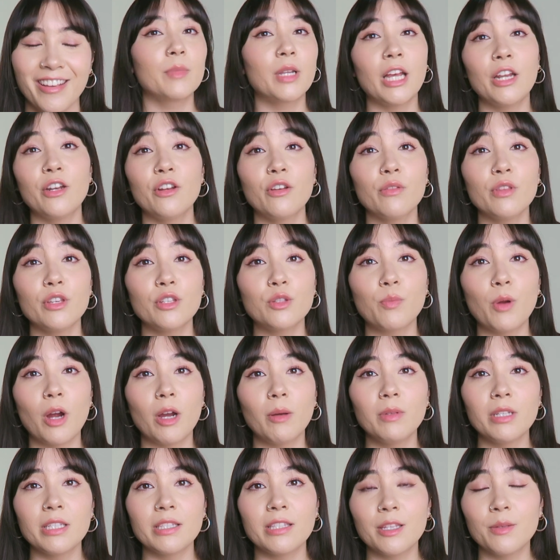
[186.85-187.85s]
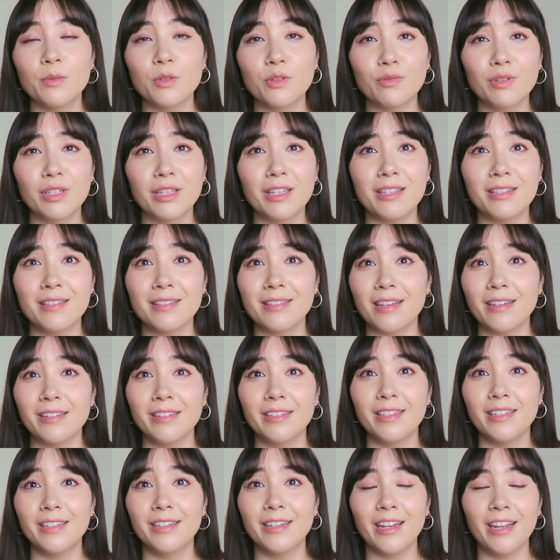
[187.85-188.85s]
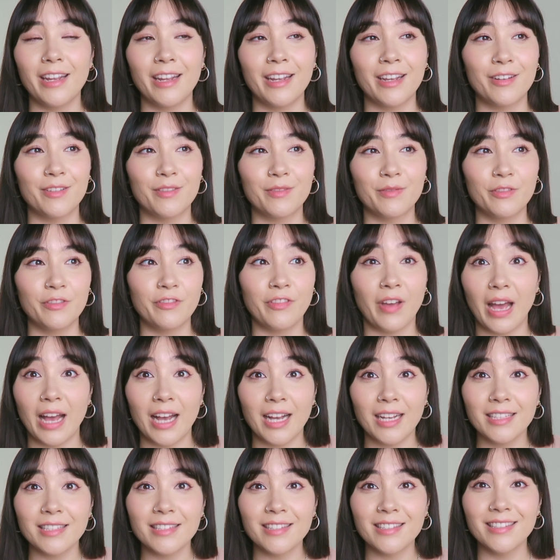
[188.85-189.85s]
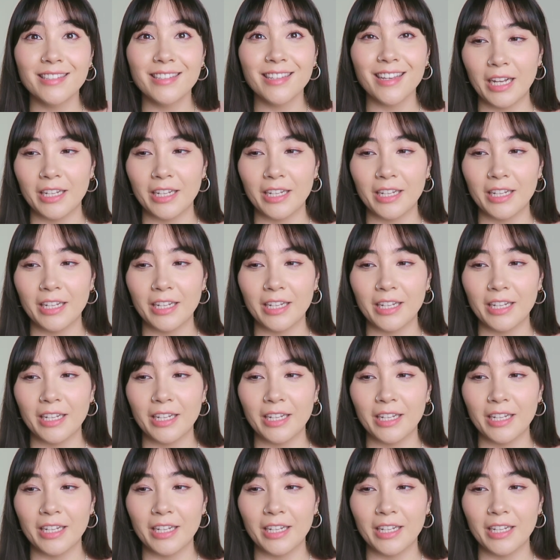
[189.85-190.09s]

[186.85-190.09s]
But I know this probably seems really sudden and fast.